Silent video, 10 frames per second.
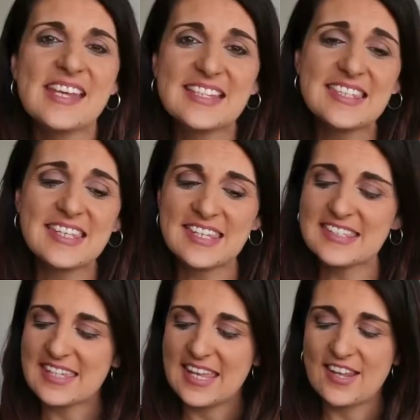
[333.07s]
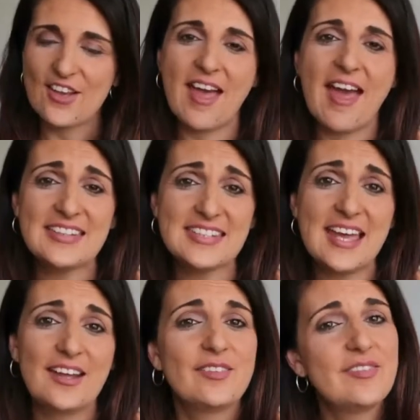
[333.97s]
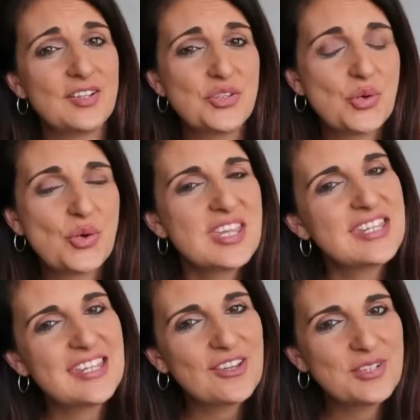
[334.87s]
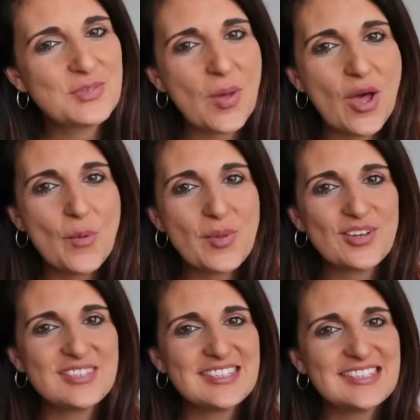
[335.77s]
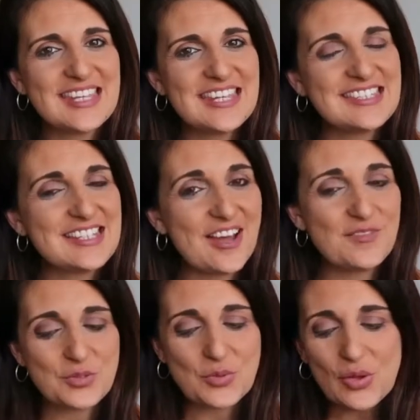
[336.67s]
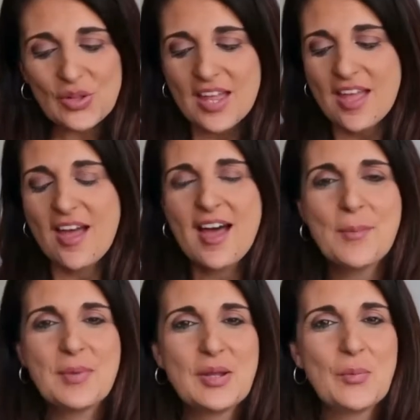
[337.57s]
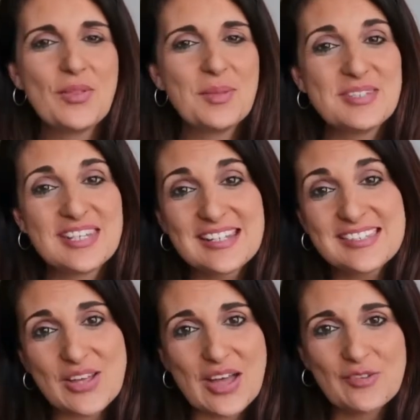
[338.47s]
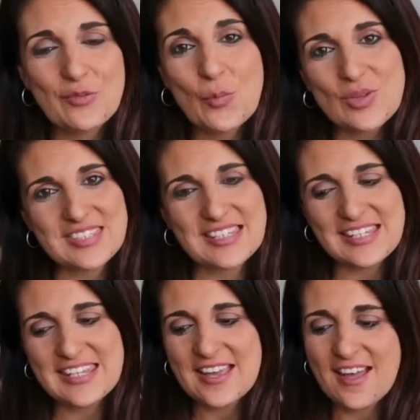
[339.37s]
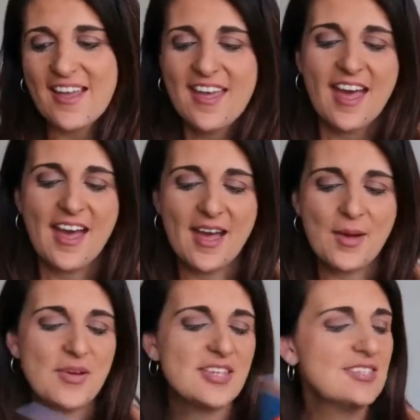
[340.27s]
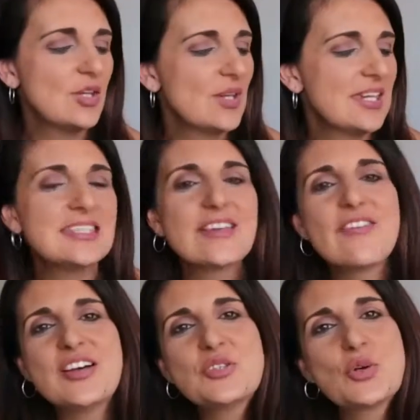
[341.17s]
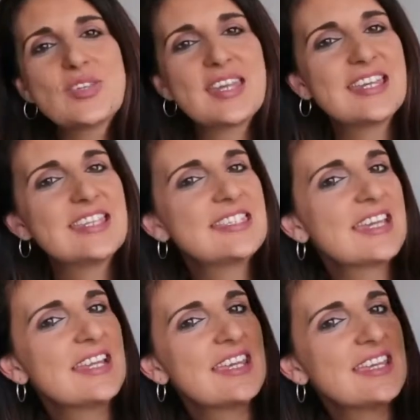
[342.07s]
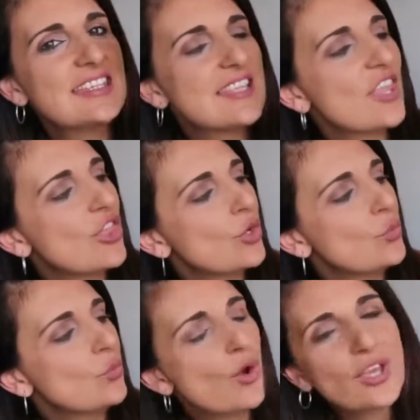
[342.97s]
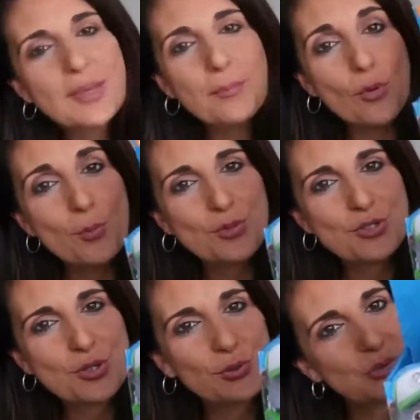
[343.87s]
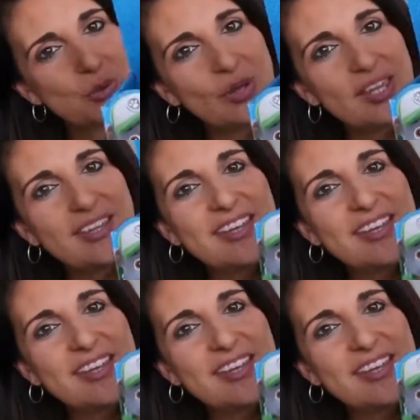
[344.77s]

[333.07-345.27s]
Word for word: next thing he's getting, I had to add a fun toy in here as well because it is Easter after all um, and I want them to get excited for what's in here. Um, so his fun toy that he's getting is the Rocky Paw Patrol toy.